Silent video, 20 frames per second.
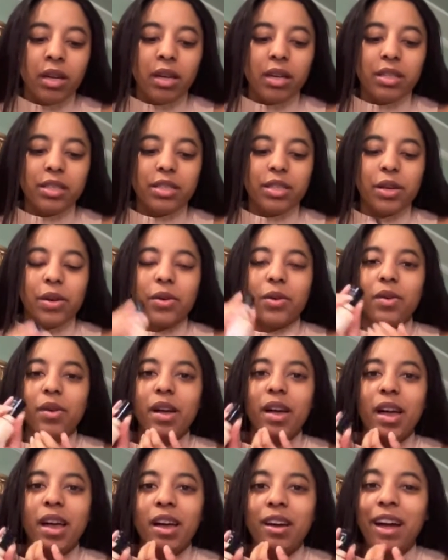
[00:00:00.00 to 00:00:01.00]
So
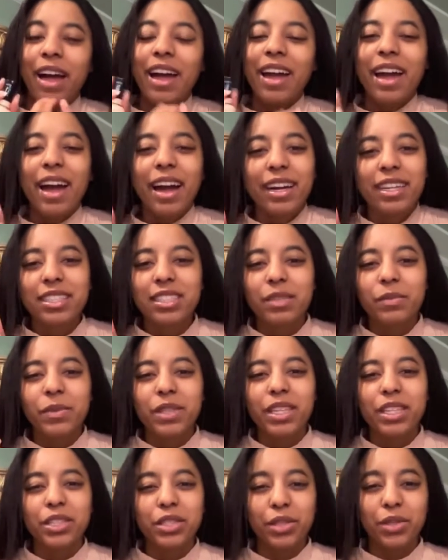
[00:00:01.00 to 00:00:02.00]
I asked someone,
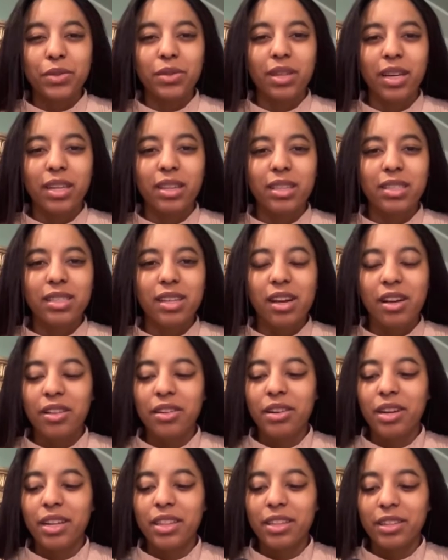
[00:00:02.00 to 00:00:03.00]
like, do you like this color?
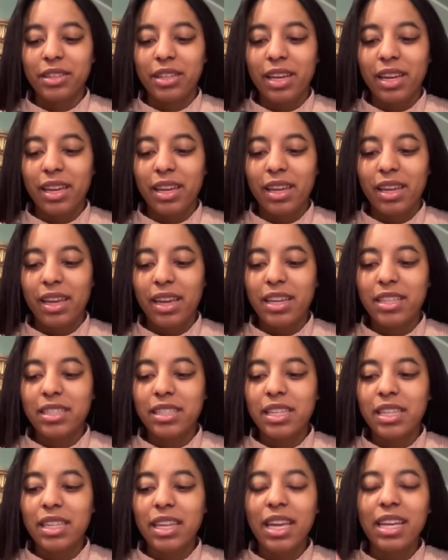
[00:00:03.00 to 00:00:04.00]
And they're like, it's
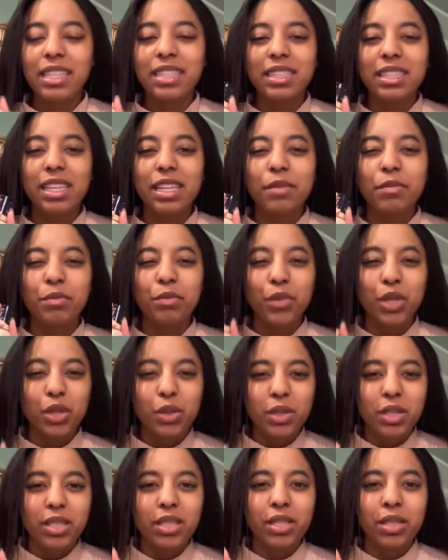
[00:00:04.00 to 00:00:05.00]
a nice
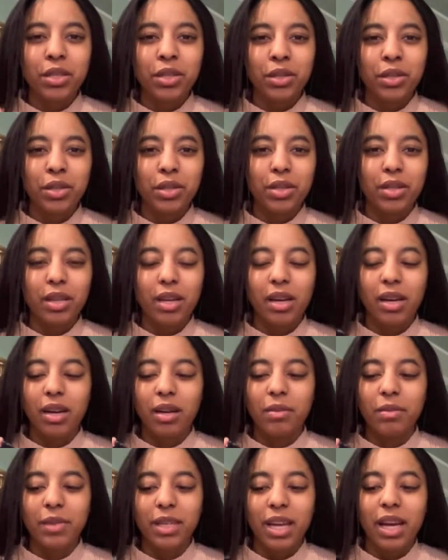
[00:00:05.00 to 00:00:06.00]
muted
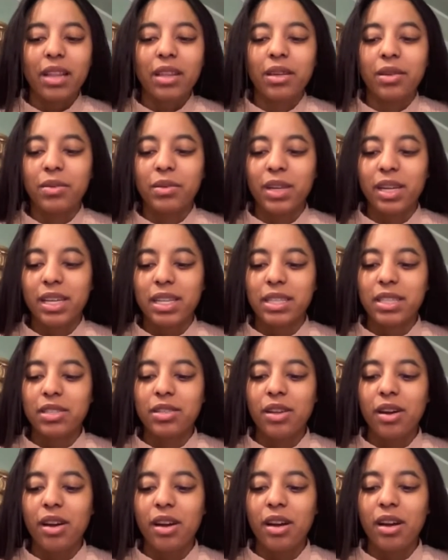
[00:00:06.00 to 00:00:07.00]
yellow. Like, it's
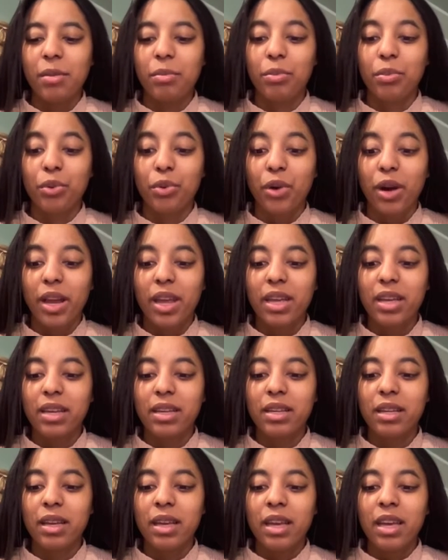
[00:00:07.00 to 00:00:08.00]
not a bright,
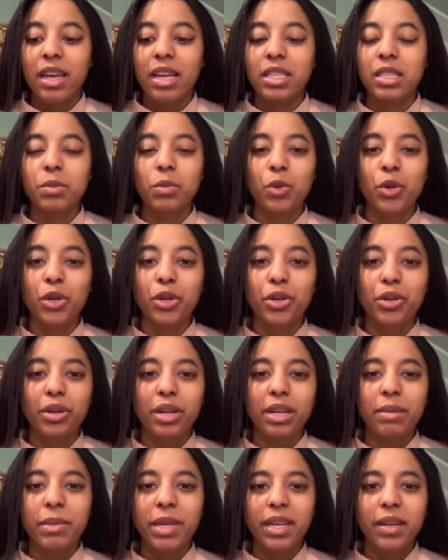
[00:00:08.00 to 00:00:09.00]
it's more
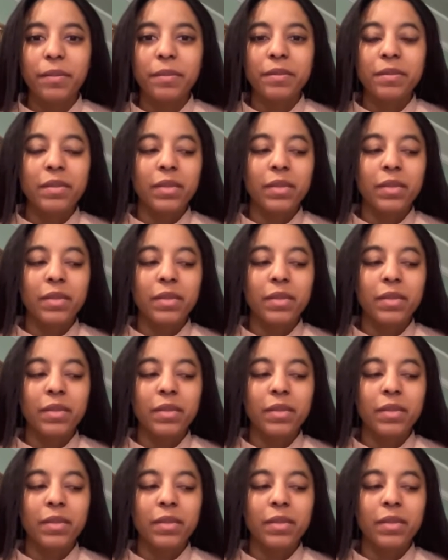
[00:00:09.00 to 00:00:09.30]
creamy.